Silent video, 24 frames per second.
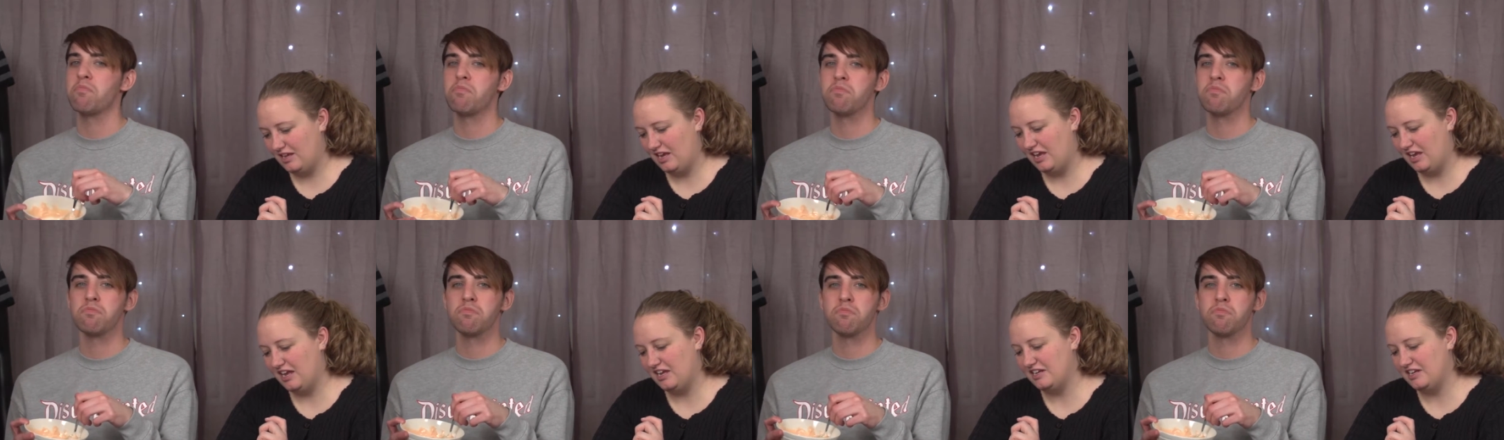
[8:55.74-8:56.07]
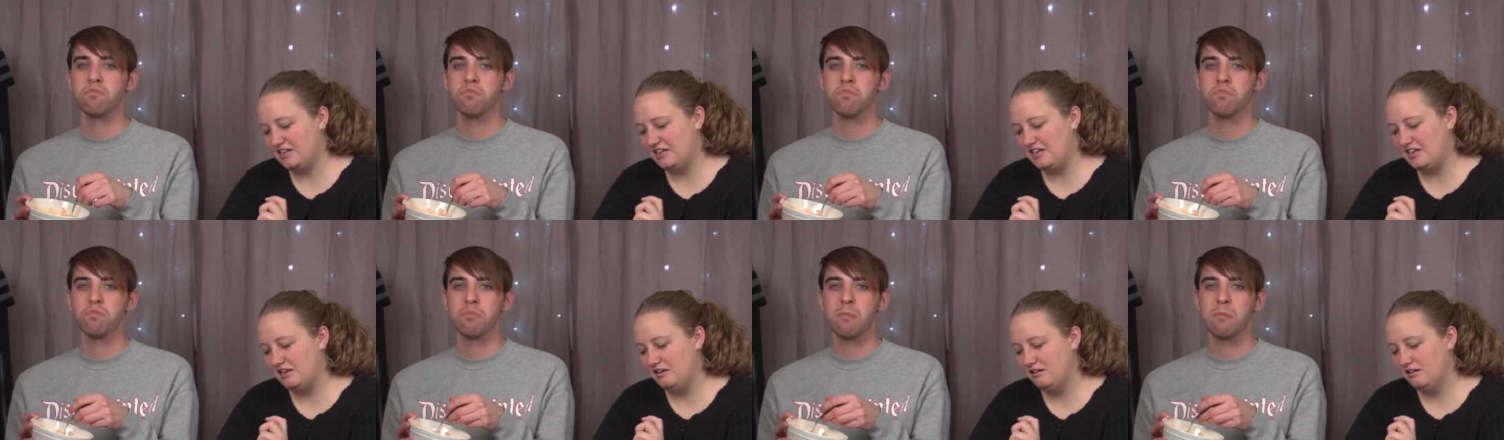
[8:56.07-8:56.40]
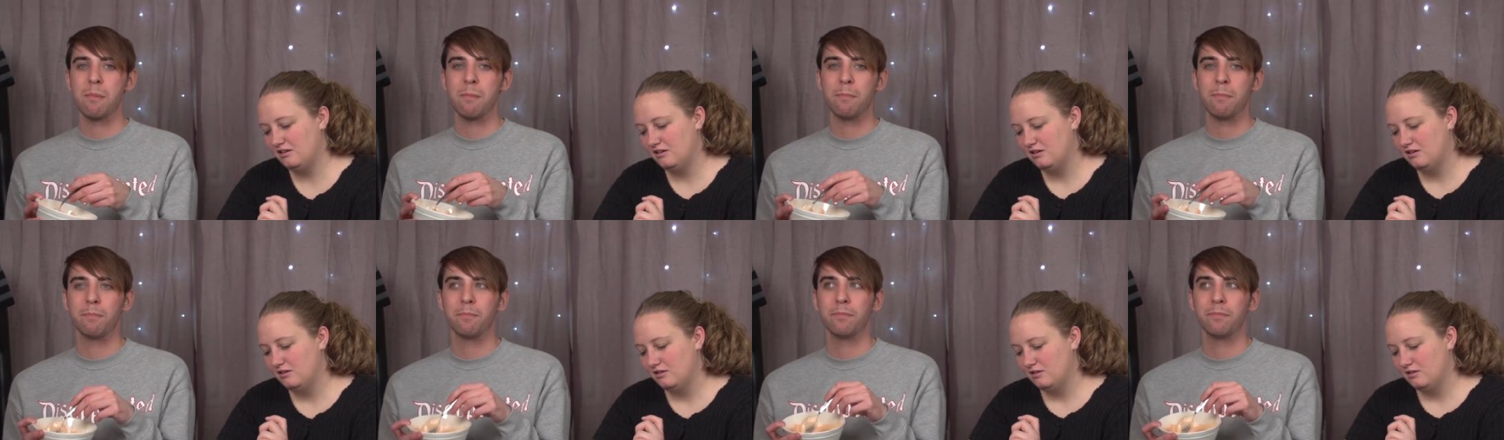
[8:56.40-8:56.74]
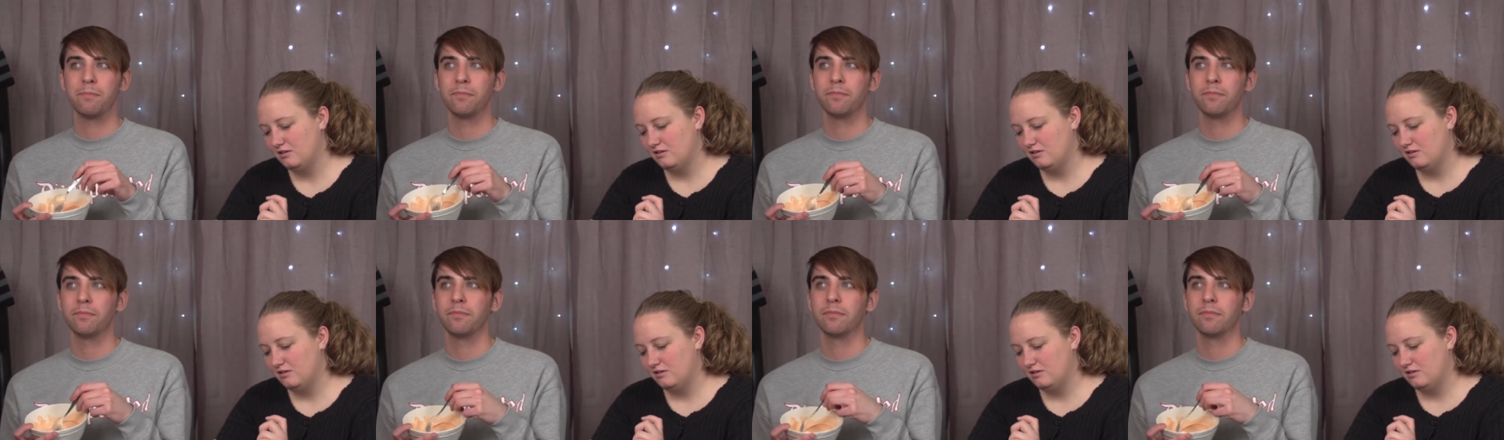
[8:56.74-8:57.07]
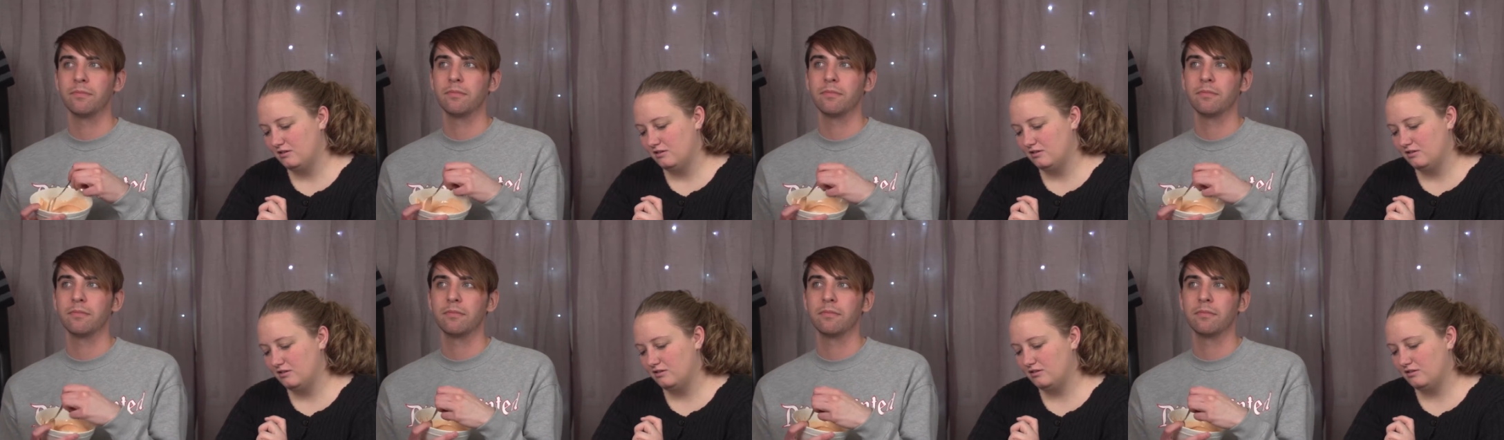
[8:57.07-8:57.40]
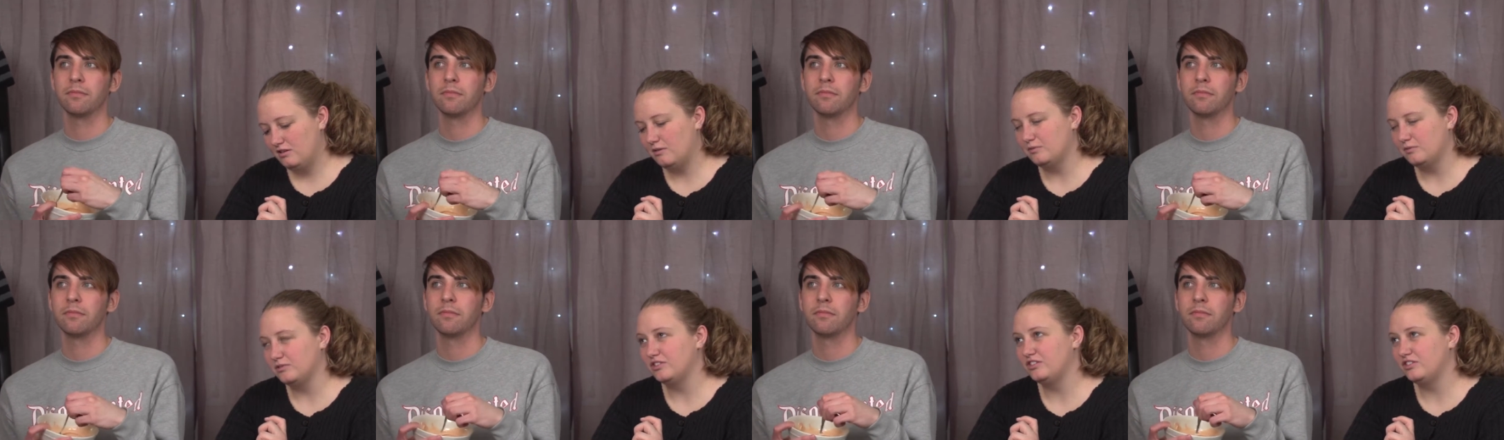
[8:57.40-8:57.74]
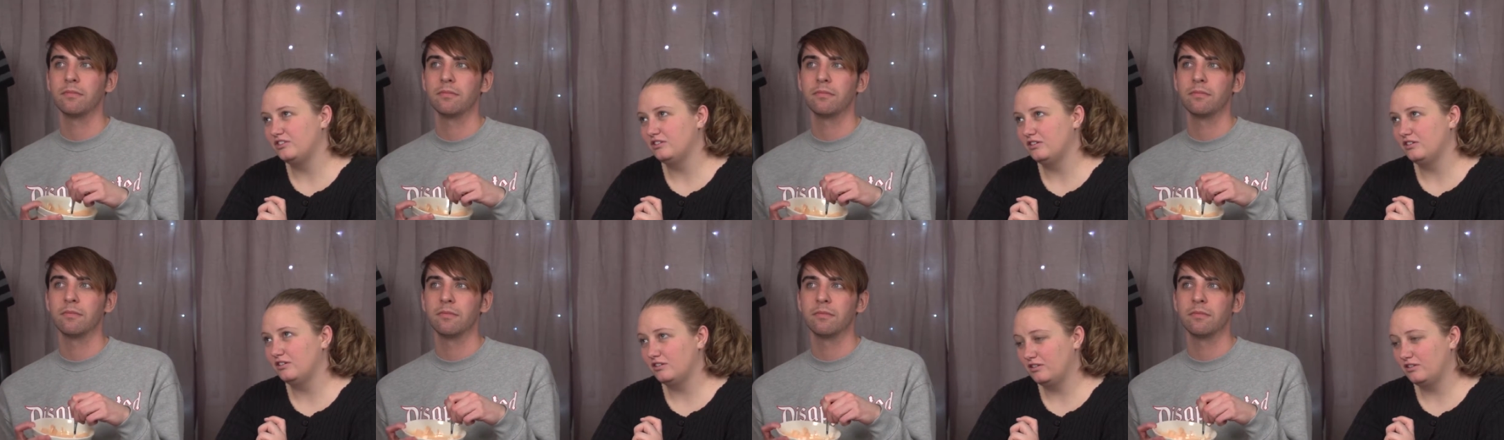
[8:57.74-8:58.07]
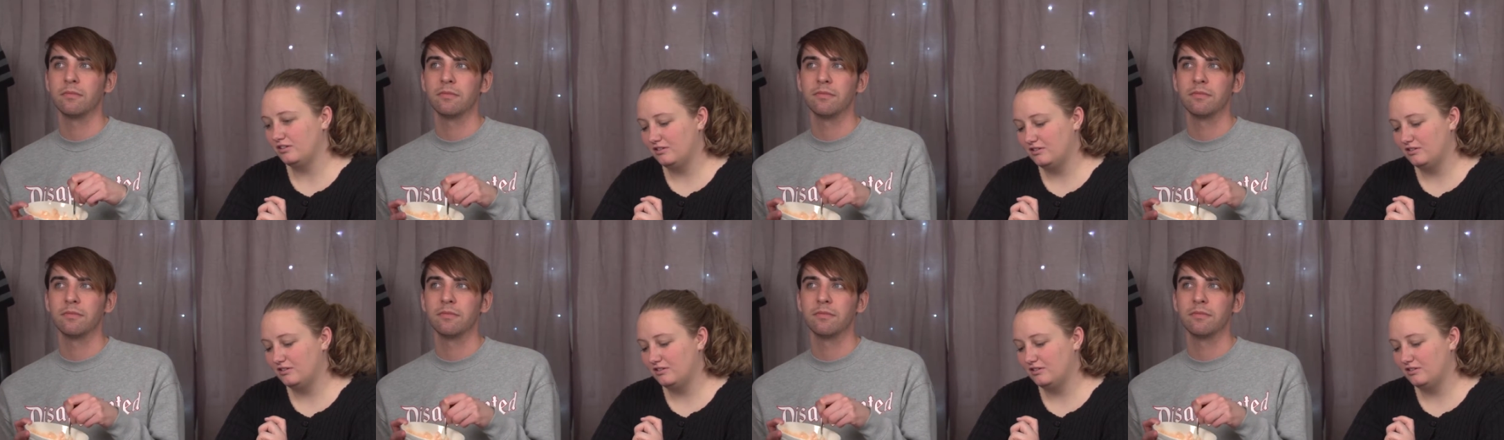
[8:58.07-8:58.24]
Speaker 1: Candy. That would suck.